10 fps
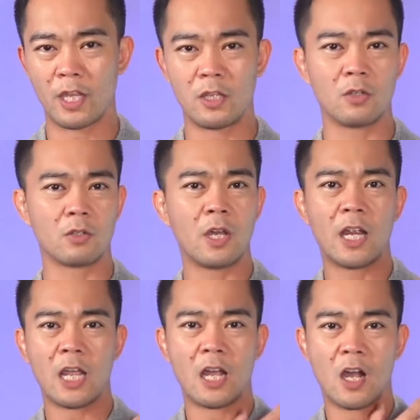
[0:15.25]
and your
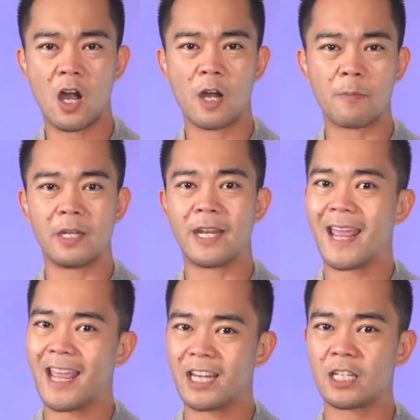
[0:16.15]
arm and
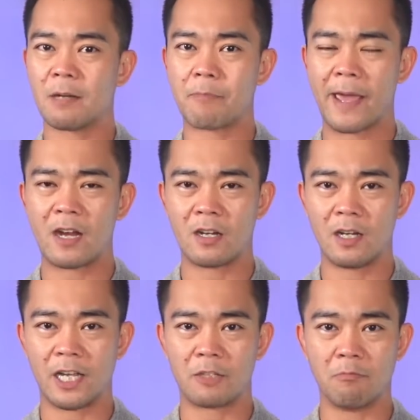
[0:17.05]
hand got
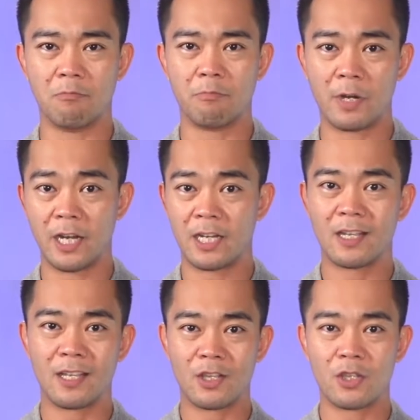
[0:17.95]
paralyzed,
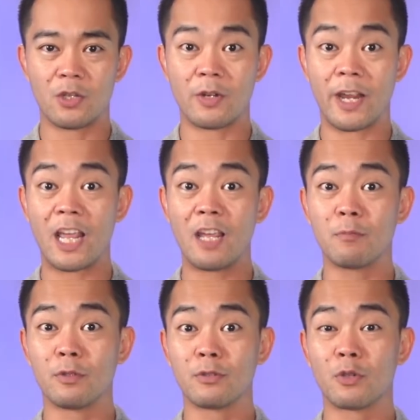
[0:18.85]
but you're
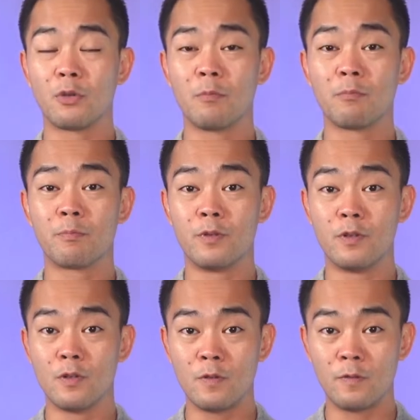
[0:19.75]
able to
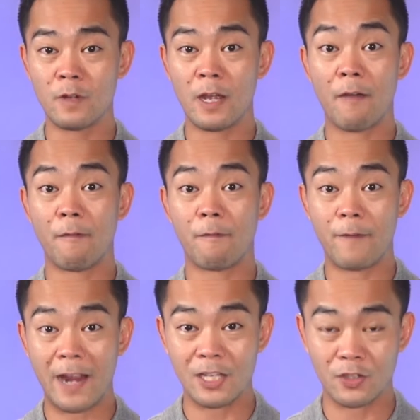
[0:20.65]
improve
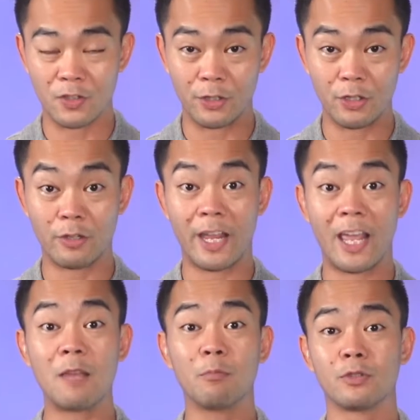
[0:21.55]
faster, you're
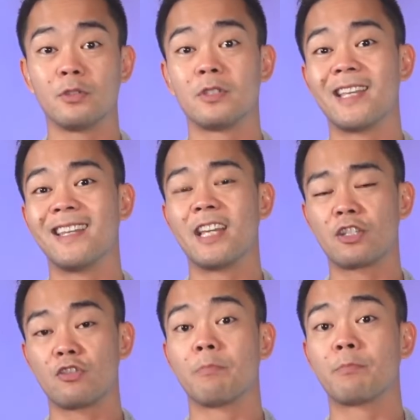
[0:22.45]
able to
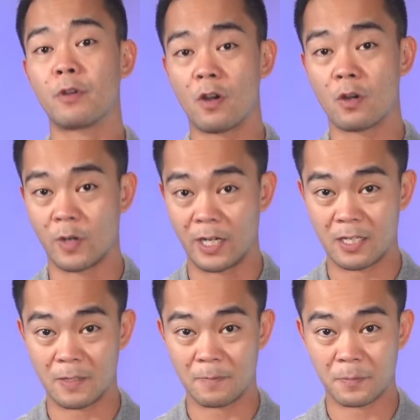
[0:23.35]
10x your
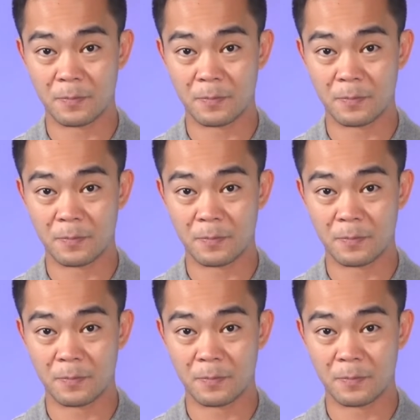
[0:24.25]
progress.